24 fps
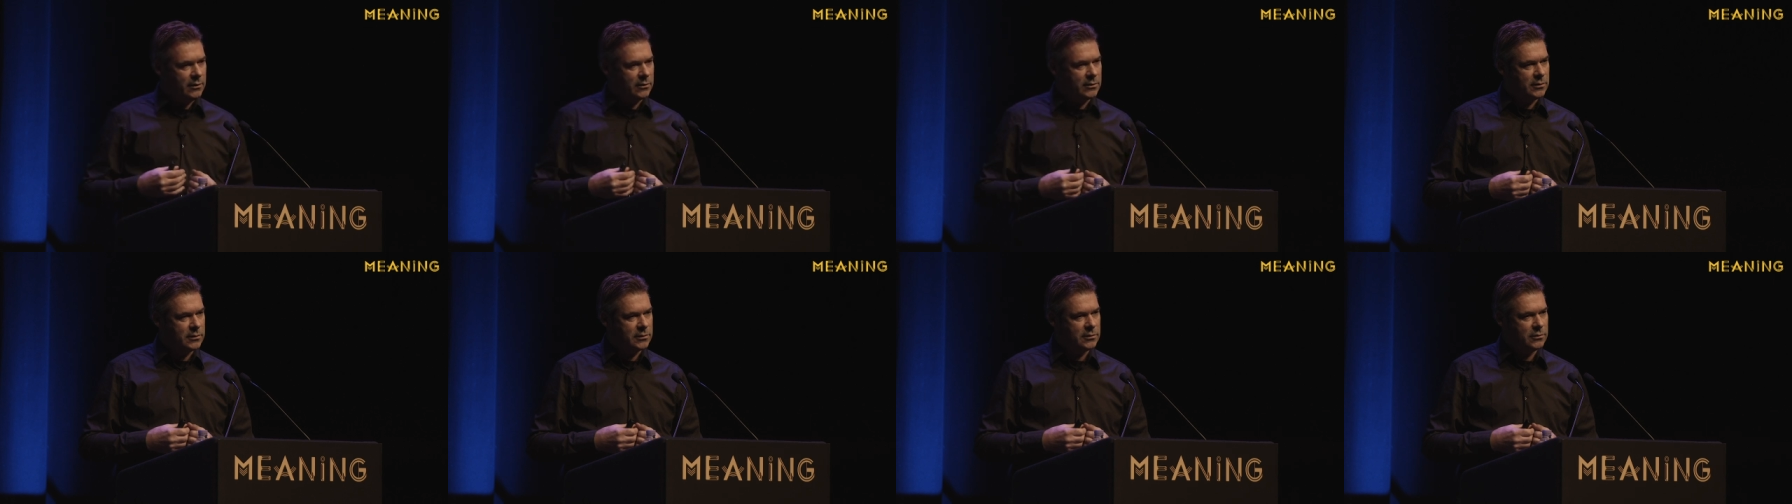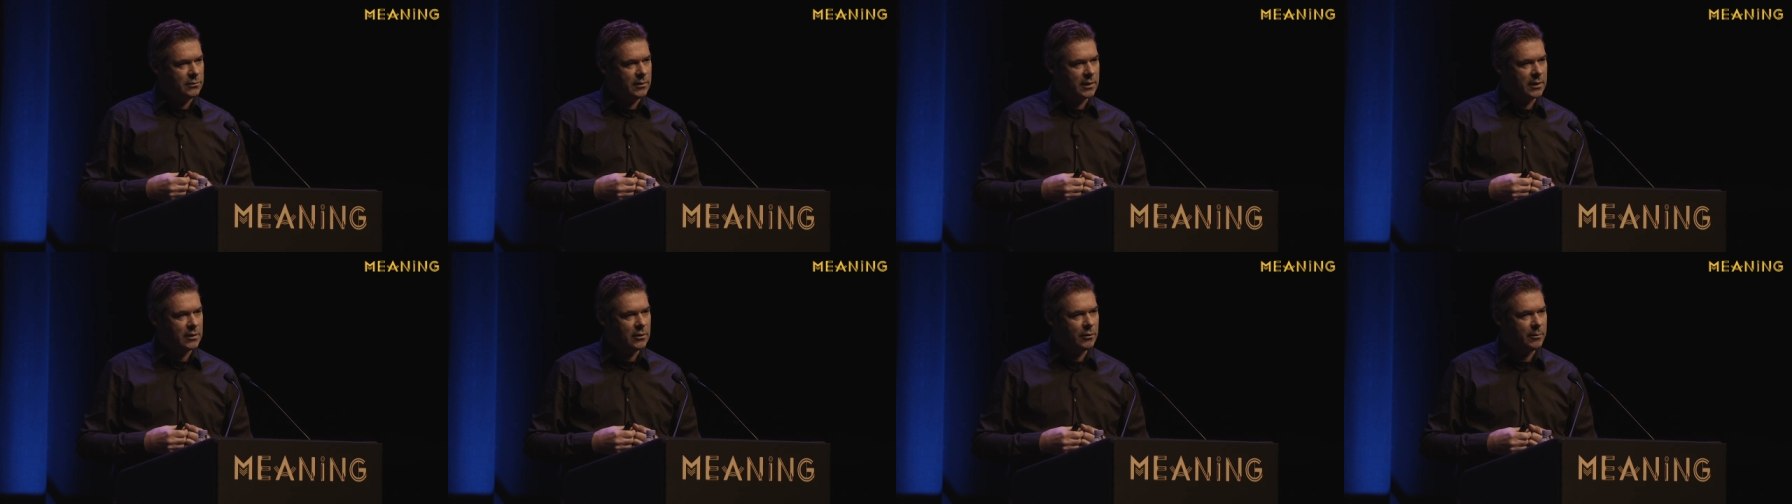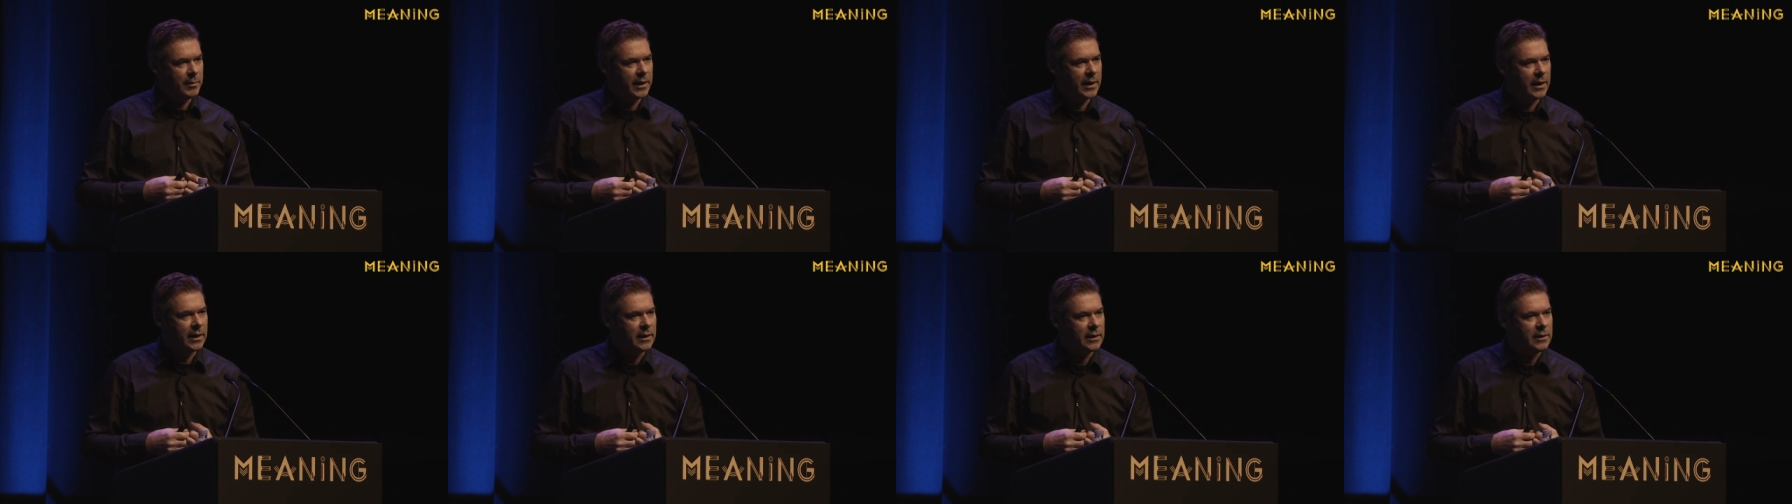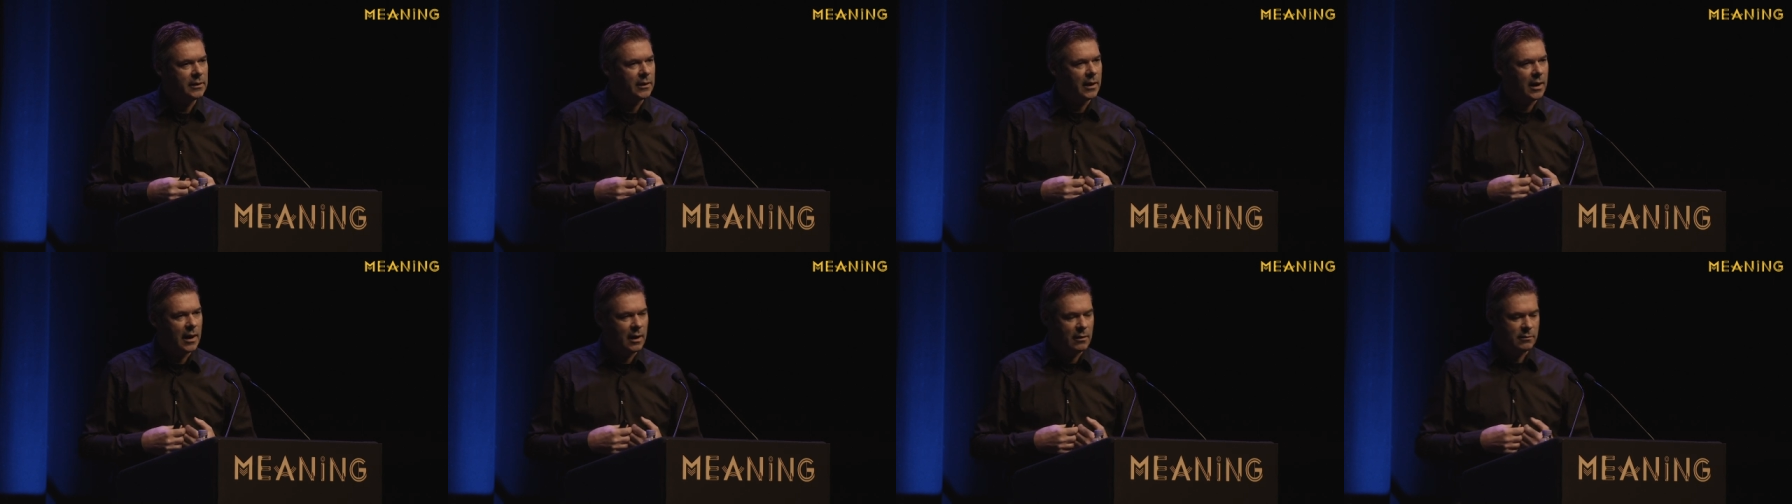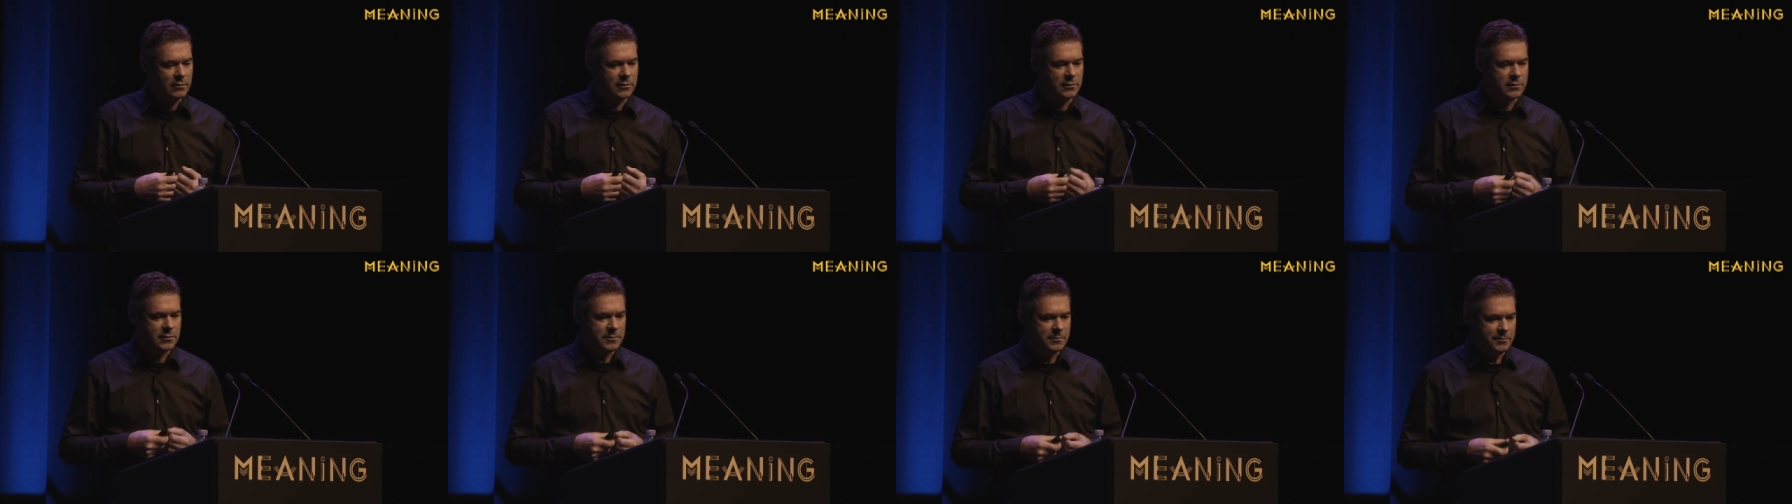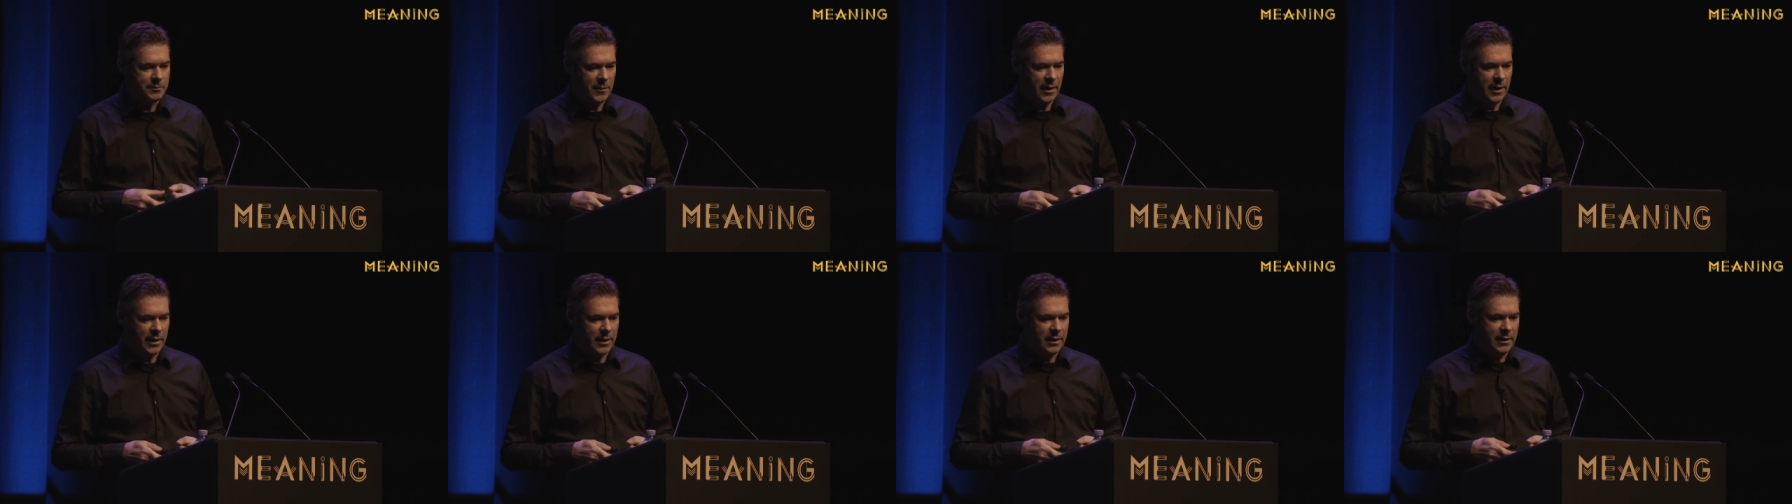others who are coming at your house.
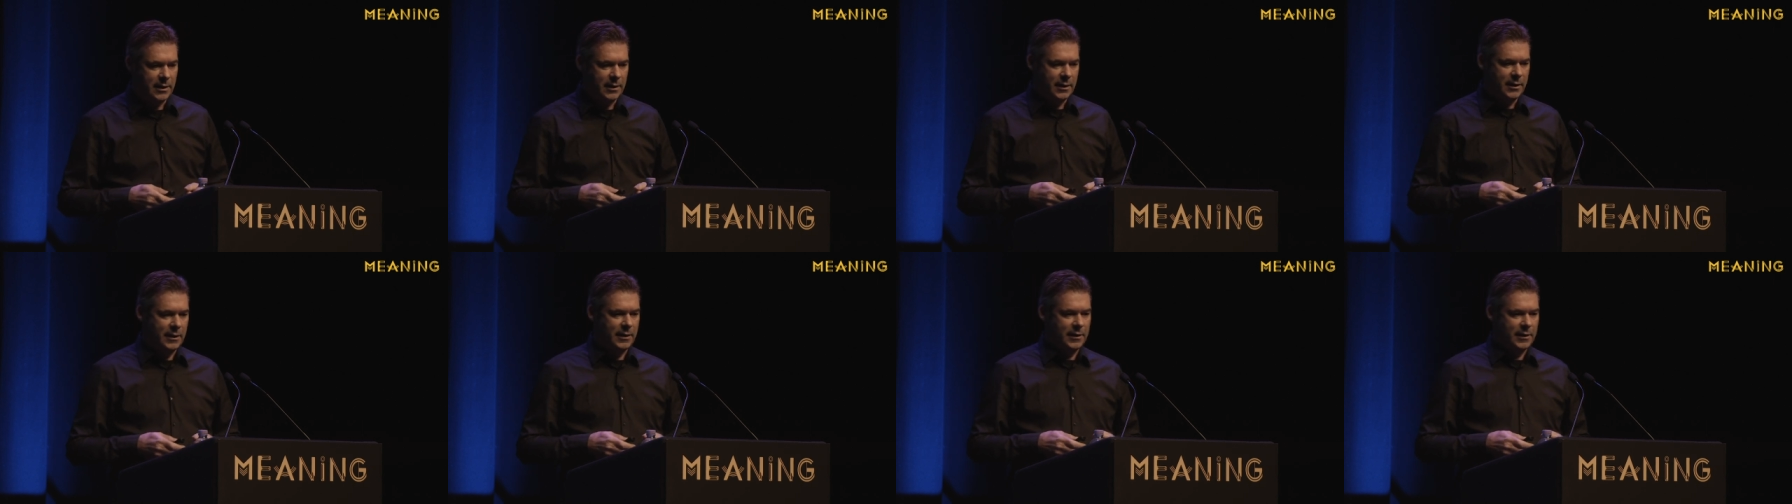And